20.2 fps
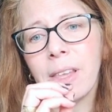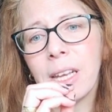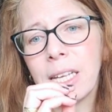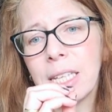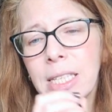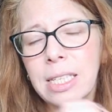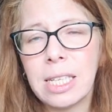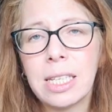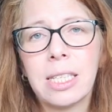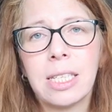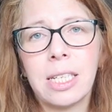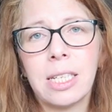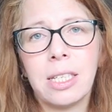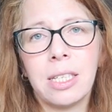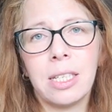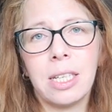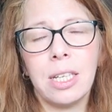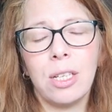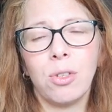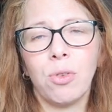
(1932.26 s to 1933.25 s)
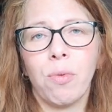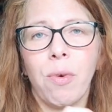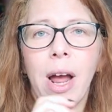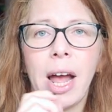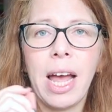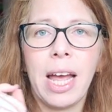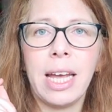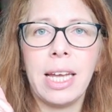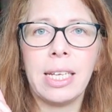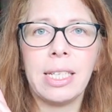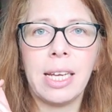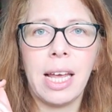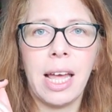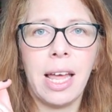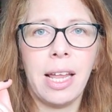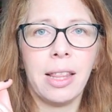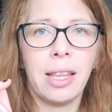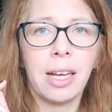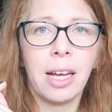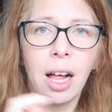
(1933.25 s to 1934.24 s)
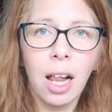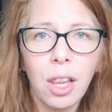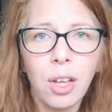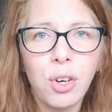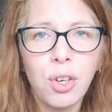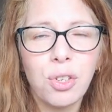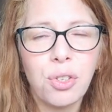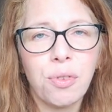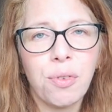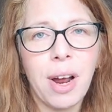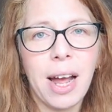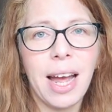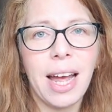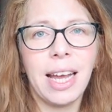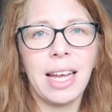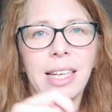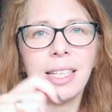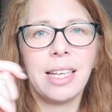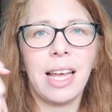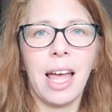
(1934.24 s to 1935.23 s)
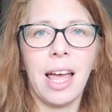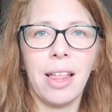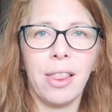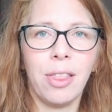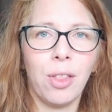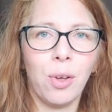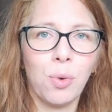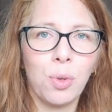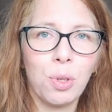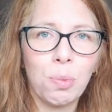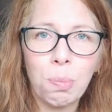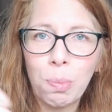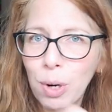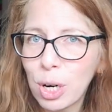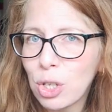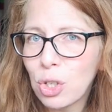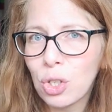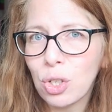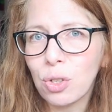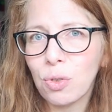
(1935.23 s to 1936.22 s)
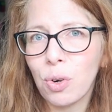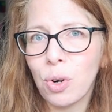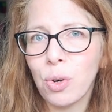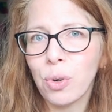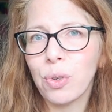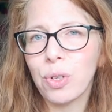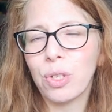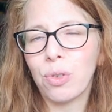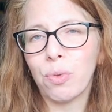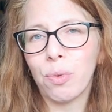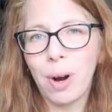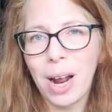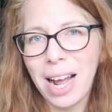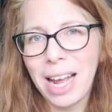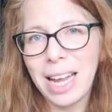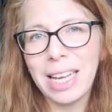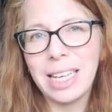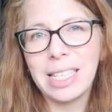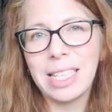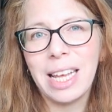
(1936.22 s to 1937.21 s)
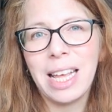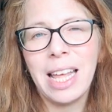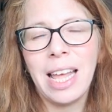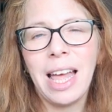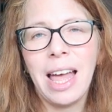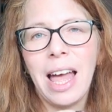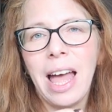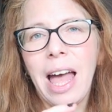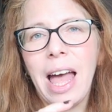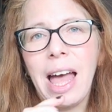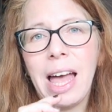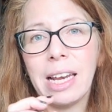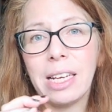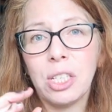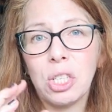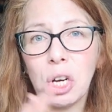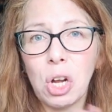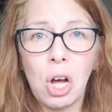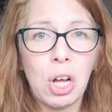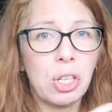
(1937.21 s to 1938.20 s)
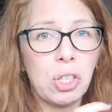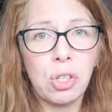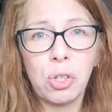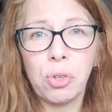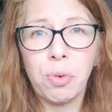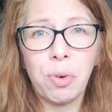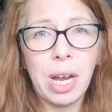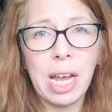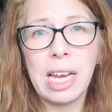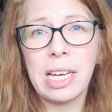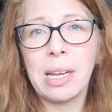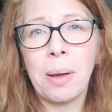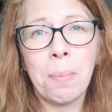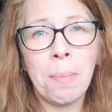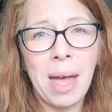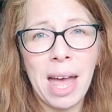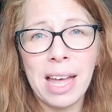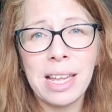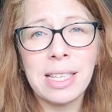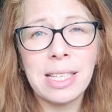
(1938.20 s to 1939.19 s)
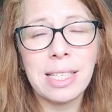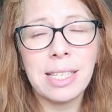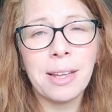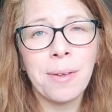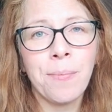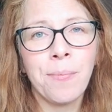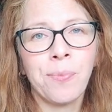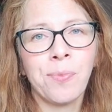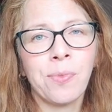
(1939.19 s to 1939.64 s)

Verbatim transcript: the consistencies right and the colors right and those brush strokes right and not to create a mess.